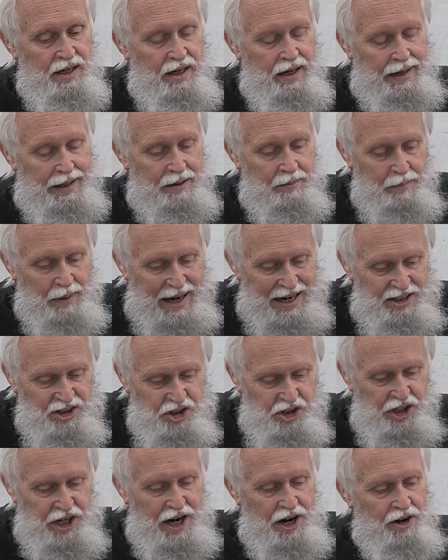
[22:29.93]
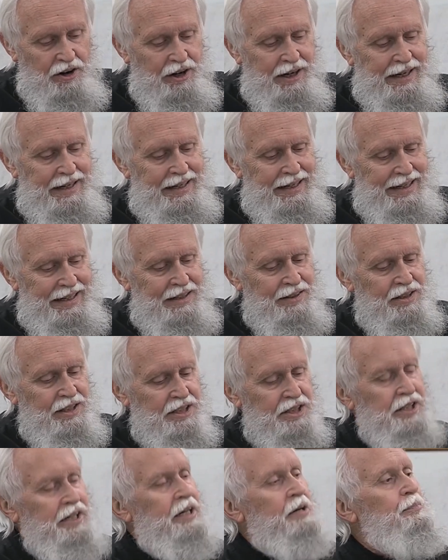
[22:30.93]
and by sharing in the
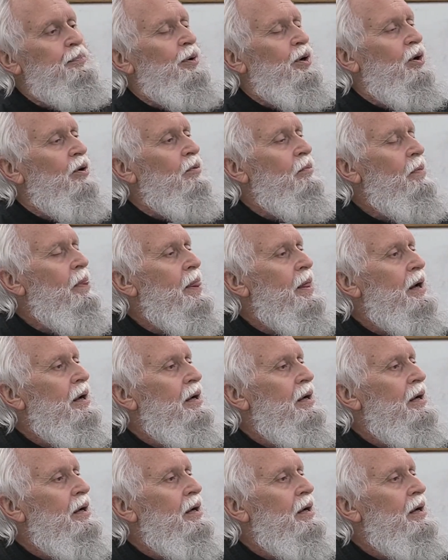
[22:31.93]
temple